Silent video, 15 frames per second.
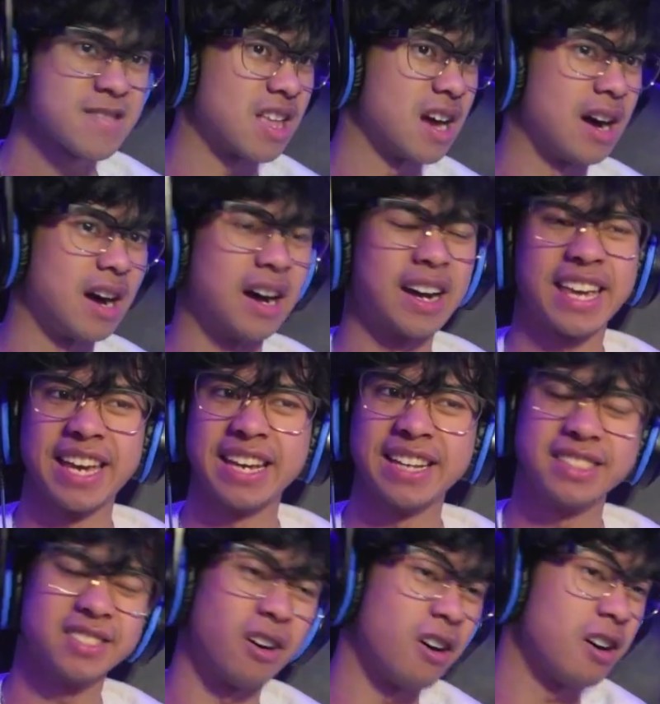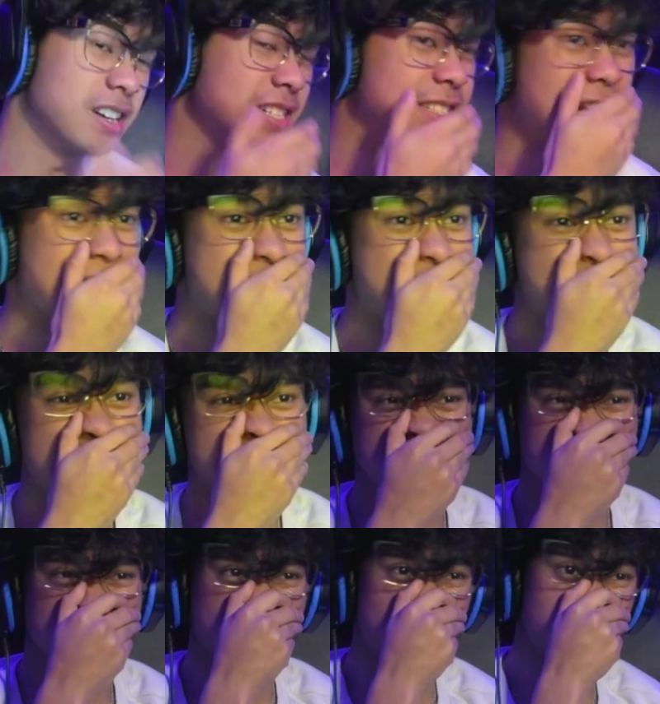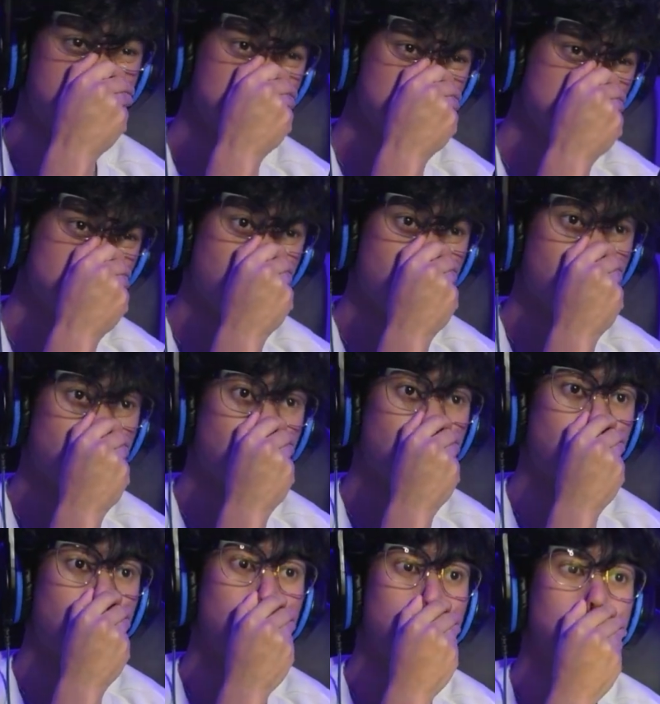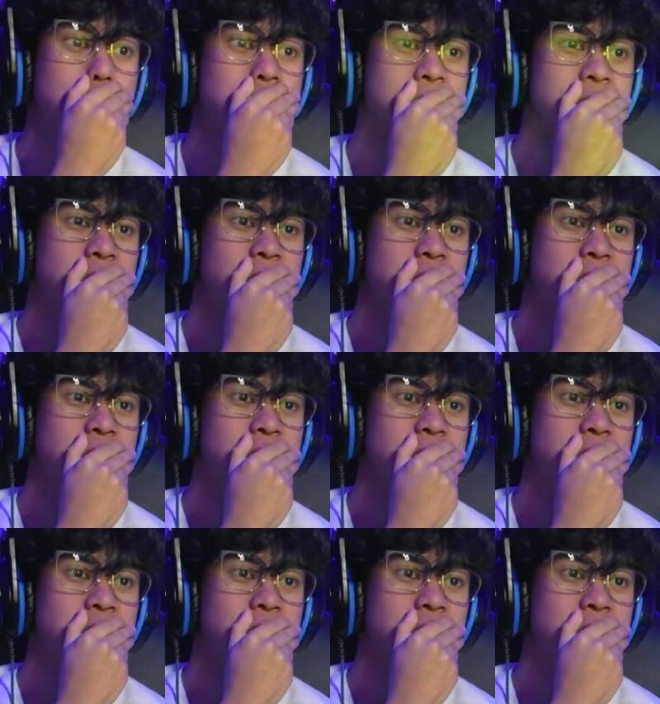Ah, King's on his ass, bro. He knows.